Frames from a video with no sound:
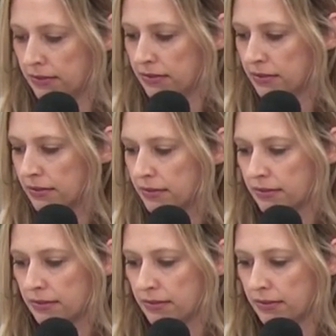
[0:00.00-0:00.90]

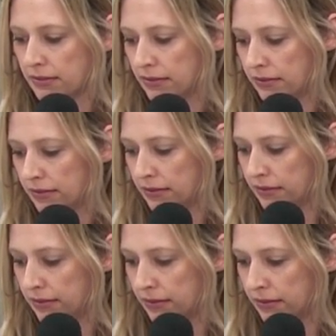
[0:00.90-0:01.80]

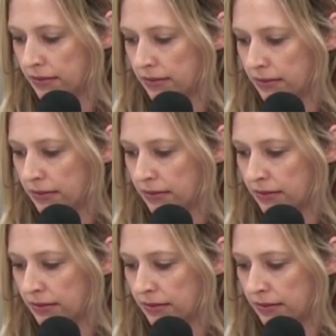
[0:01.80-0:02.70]

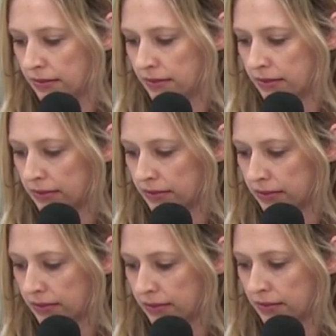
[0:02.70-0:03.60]

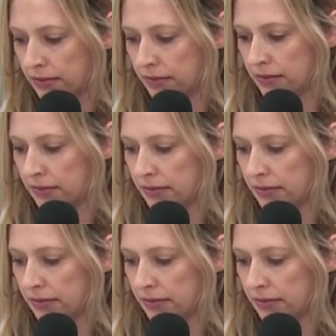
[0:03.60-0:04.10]
(not speaking)